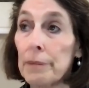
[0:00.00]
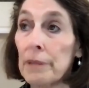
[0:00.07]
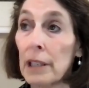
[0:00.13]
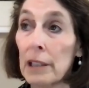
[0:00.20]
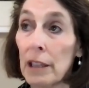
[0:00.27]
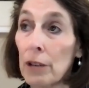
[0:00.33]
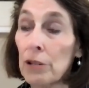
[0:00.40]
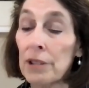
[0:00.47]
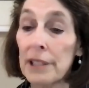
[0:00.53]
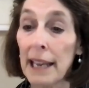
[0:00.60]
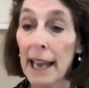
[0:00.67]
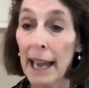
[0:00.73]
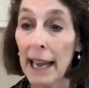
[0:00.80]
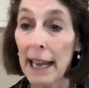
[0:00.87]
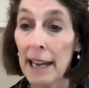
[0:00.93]
close to
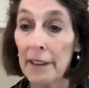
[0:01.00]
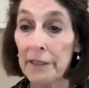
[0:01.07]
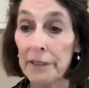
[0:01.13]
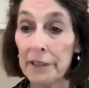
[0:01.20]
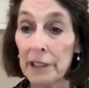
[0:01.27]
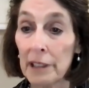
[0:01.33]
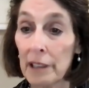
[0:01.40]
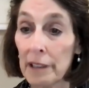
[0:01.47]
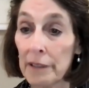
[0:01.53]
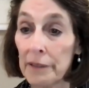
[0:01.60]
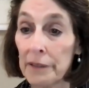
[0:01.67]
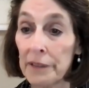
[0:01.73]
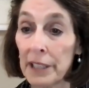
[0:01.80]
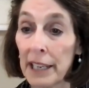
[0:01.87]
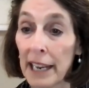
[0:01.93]
half
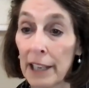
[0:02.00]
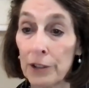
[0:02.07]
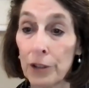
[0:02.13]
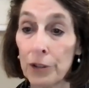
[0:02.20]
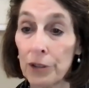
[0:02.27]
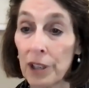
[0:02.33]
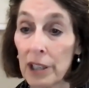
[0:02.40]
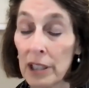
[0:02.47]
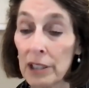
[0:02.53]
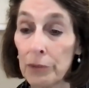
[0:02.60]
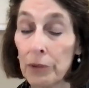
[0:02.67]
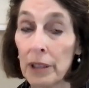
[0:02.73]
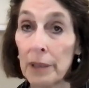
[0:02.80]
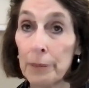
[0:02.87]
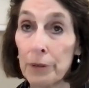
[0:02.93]
of the cancer drugs
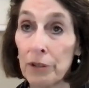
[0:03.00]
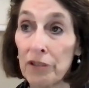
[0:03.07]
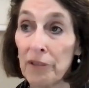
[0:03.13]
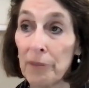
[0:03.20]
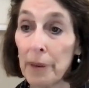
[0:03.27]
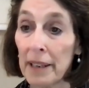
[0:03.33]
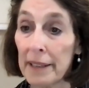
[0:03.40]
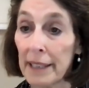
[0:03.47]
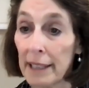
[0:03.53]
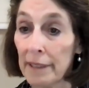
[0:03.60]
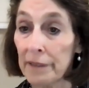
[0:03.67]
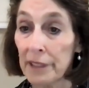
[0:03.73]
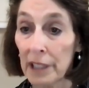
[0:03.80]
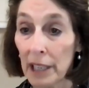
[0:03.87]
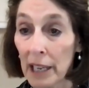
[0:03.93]
approved by the
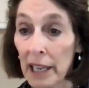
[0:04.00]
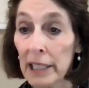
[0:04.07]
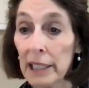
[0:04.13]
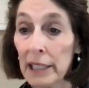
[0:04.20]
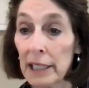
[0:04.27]
FDA